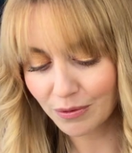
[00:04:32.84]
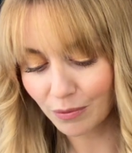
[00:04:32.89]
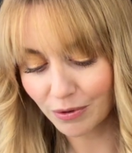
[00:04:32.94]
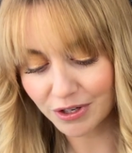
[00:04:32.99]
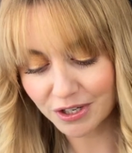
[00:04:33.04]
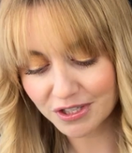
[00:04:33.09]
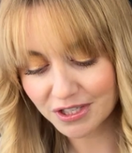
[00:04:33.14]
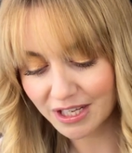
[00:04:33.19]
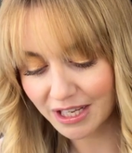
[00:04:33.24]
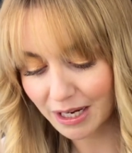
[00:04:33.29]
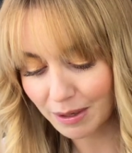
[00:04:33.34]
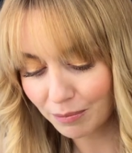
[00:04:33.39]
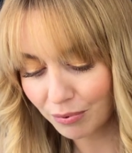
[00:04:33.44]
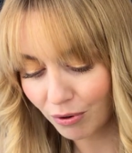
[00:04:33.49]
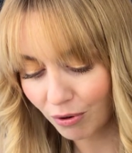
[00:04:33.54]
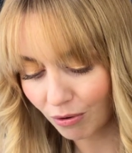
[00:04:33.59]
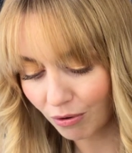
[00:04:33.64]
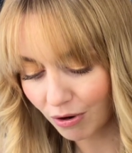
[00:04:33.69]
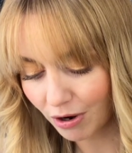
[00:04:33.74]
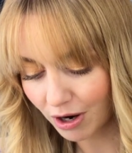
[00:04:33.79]
we're just gonna
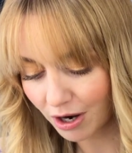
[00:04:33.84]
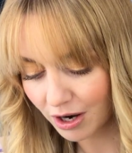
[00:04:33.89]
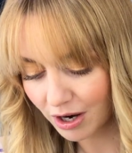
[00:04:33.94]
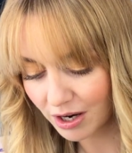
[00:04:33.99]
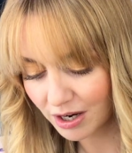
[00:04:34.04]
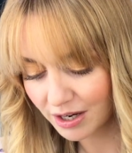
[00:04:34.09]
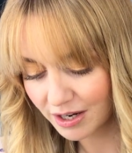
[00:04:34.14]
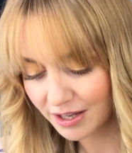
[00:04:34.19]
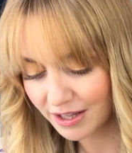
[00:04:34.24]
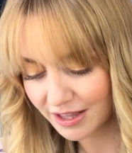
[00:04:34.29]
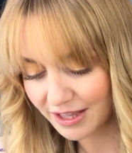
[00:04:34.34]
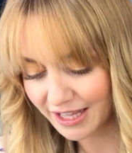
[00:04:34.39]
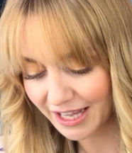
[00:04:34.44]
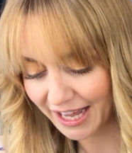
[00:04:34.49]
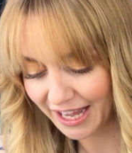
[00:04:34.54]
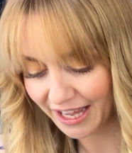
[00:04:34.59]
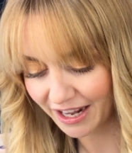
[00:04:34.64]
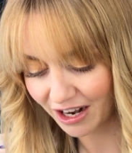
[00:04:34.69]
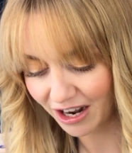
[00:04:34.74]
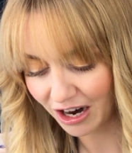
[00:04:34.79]
pour
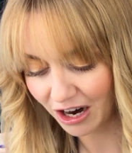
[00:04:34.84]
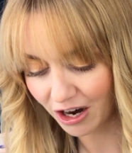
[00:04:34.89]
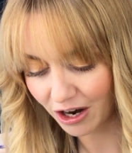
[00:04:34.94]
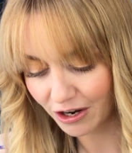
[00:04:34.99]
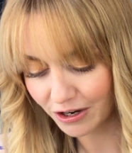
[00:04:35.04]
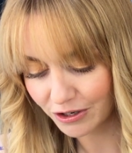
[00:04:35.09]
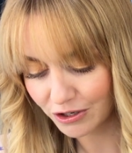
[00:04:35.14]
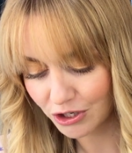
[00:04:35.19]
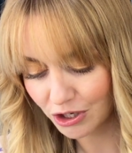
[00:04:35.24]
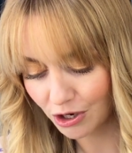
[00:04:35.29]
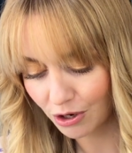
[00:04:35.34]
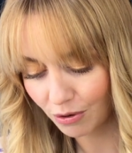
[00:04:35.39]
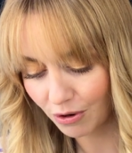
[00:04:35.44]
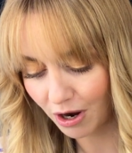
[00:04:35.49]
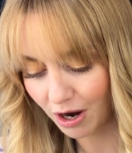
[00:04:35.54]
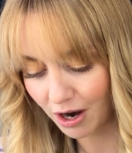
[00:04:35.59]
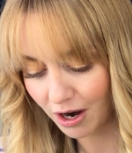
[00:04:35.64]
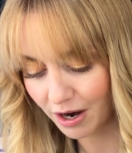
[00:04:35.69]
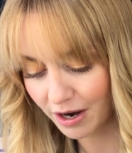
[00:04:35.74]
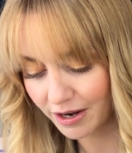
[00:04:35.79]
that artichoke
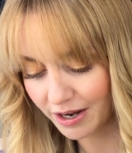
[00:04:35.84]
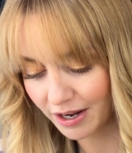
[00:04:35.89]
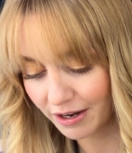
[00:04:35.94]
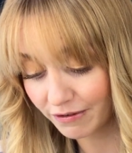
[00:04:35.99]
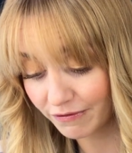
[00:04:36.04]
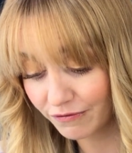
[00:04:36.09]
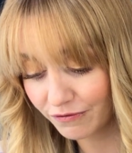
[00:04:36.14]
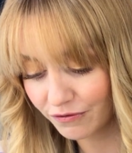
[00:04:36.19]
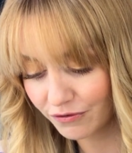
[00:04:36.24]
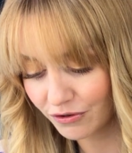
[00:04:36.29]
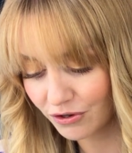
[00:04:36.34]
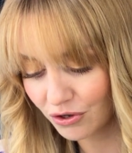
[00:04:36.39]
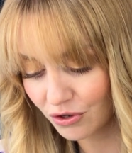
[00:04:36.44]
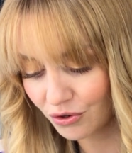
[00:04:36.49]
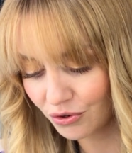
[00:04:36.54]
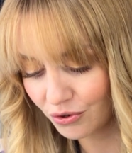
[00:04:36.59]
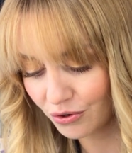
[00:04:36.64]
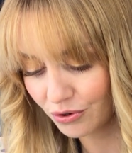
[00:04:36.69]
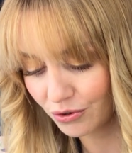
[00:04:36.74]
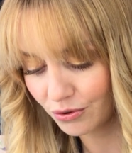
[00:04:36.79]
heart
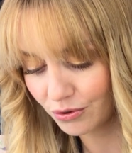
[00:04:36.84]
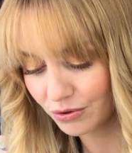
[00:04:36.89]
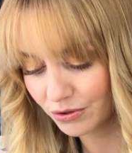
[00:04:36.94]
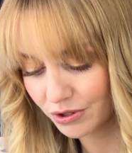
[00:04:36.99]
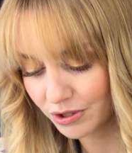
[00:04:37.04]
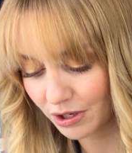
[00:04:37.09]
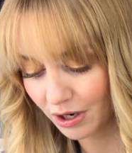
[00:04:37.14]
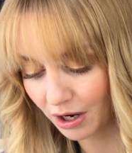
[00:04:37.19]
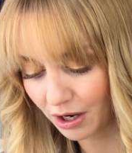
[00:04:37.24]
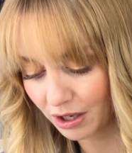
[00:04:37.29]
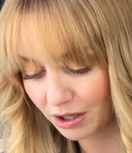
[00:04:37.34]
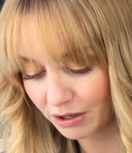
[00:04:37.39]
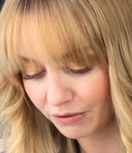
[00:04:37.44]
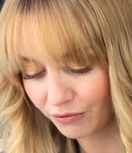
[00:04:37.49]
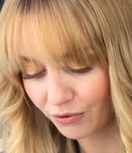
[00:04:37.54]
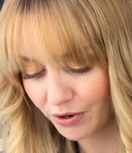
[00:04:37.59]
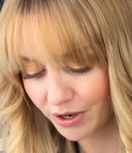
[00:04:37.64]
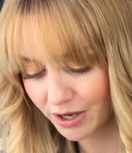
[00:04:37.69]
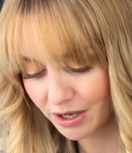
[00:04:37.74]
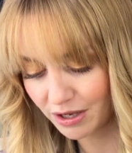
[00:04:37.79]
infused olive
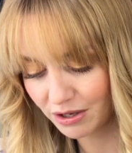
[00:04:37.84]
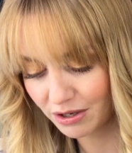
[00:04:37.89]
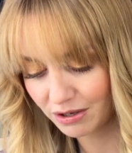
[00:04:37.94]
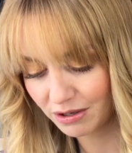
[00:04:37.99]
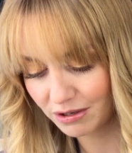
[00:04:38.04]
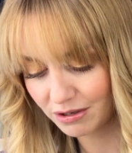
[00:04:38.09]
oil.